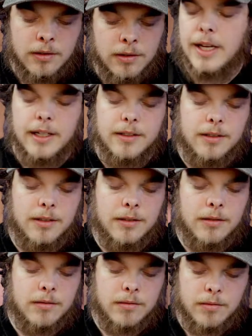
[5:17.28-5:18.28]
Next,
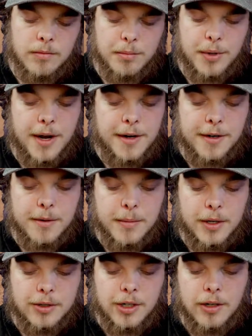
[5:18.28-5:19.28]
Predator
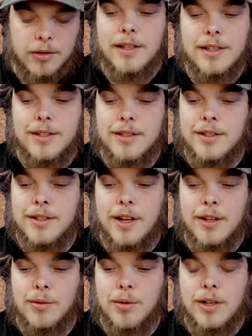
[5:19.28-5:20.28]
Mojo. This is
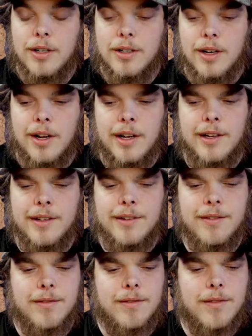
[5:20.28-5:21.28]
another one.
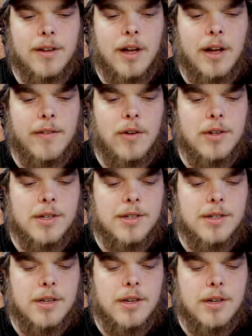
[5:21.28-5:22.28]
I've only
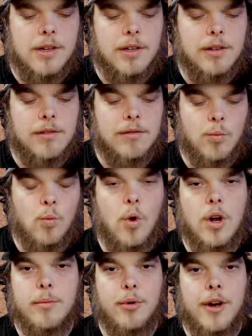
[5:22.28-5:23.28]
seen
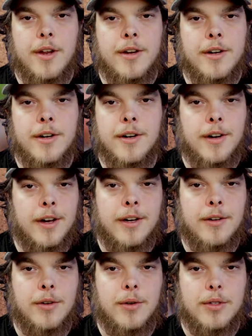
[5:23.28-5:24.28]
one Predator. I
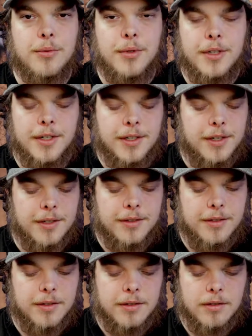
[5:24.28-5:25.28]
don't know which one it
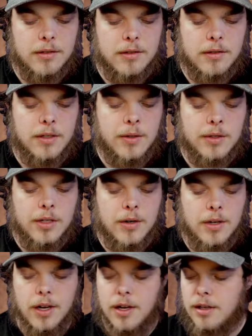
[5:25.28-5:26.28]
is. It was
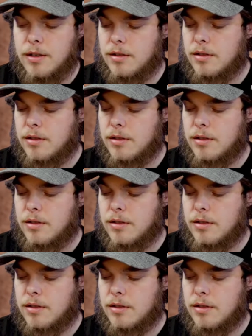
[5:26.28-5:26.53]
okay.